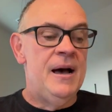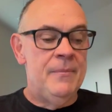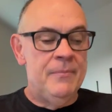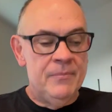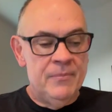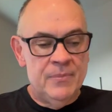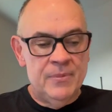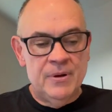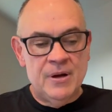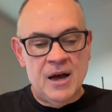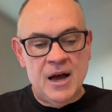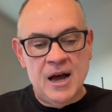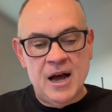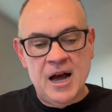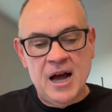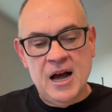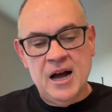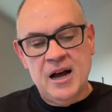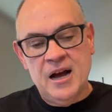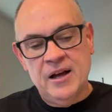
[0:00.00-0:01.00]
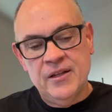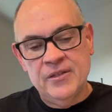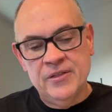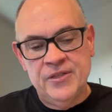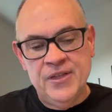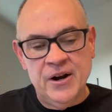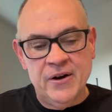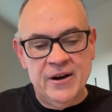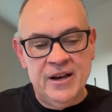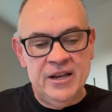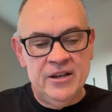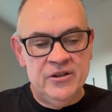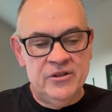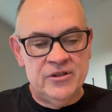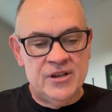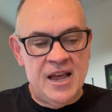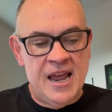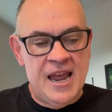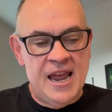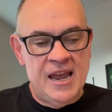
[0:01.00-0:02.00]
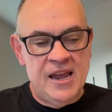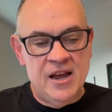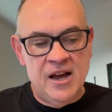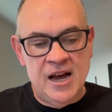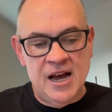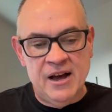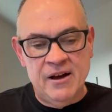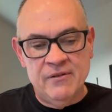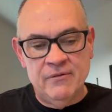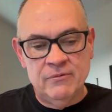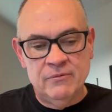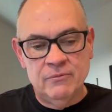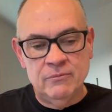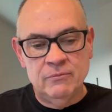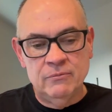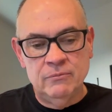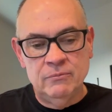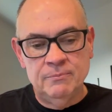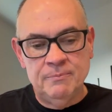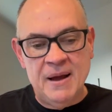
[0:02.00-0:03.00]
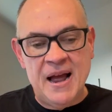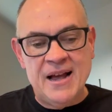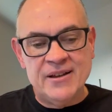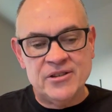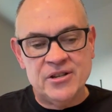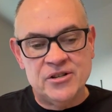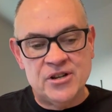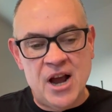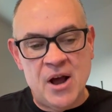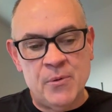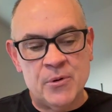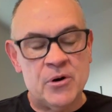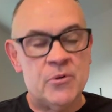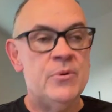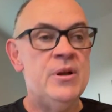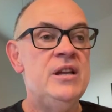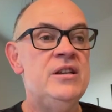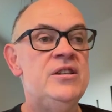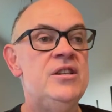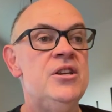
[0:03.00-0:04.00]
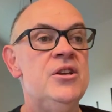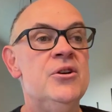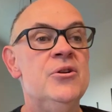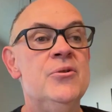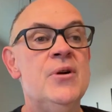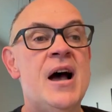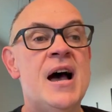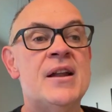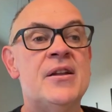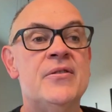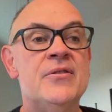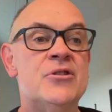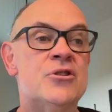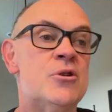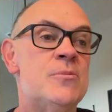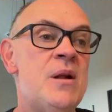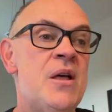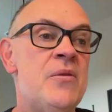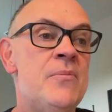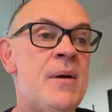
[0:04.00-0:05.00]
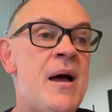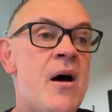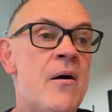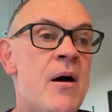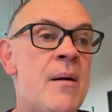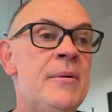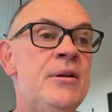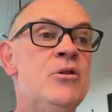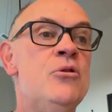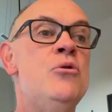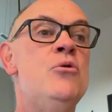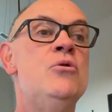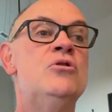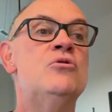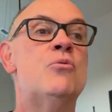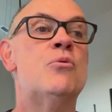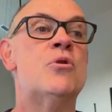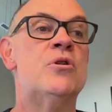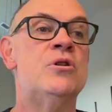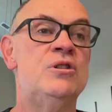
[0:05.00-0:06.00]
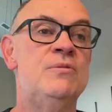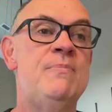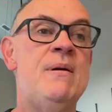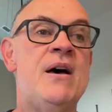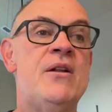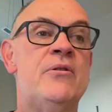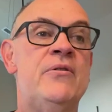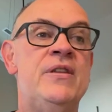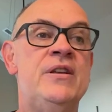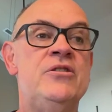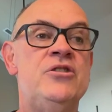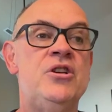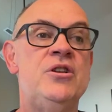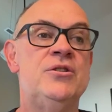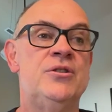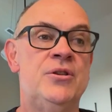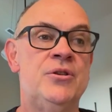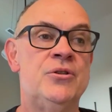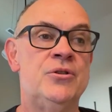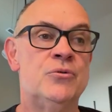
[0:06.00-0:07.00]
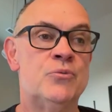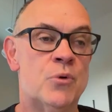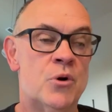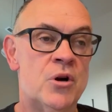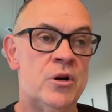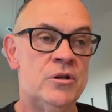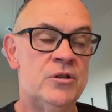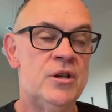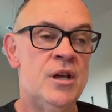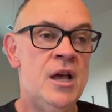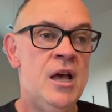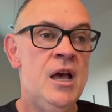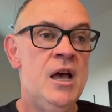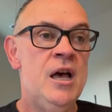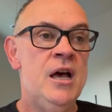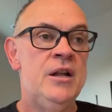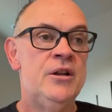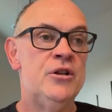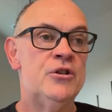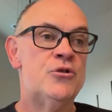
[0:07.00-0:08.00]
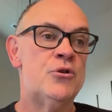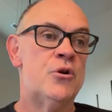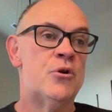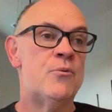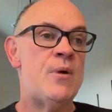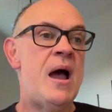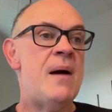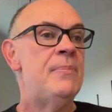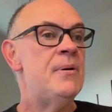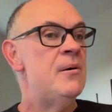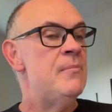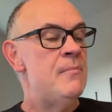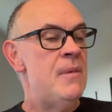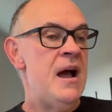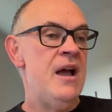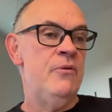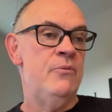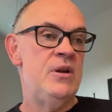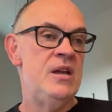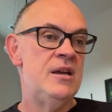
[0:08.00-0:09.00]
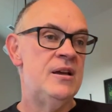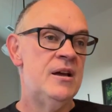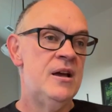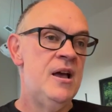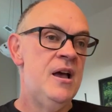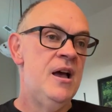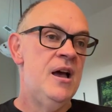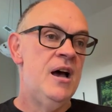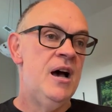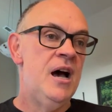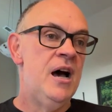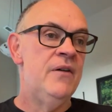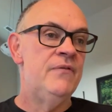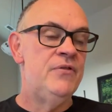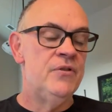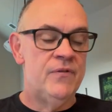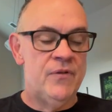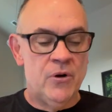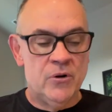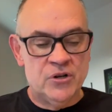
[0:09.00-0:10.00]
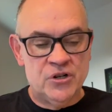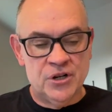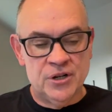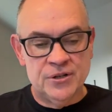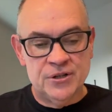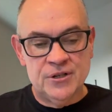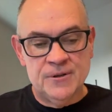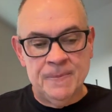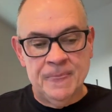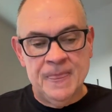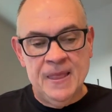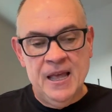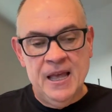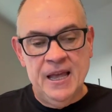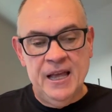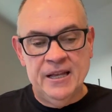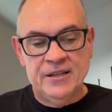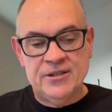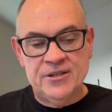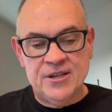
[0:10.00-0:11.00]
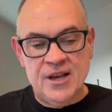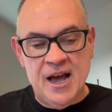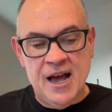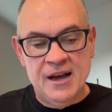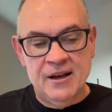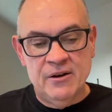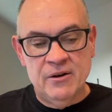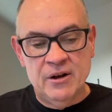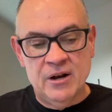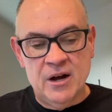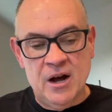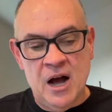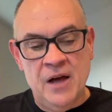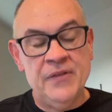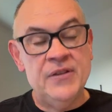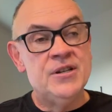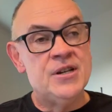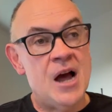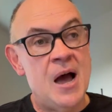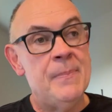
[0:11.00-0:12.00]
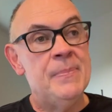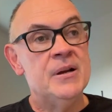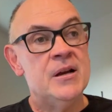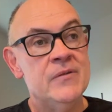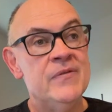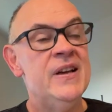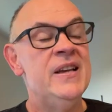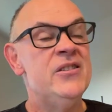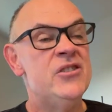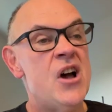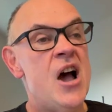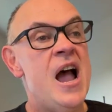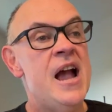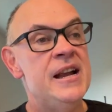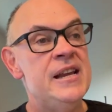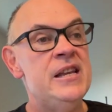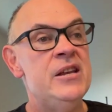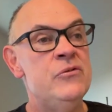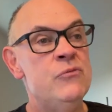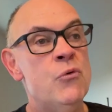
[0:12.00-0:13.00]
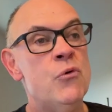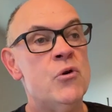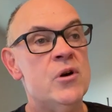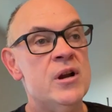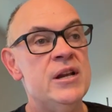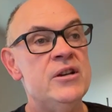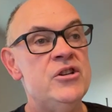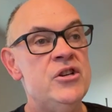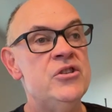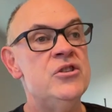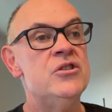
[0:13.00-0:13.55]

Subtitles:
There is a passage I want to read to you out of the Sermon on the Mount. I mean, whose words better than Jesus' words to sort of wrap up my week of devotions? It's on the topic of anxiety and worry.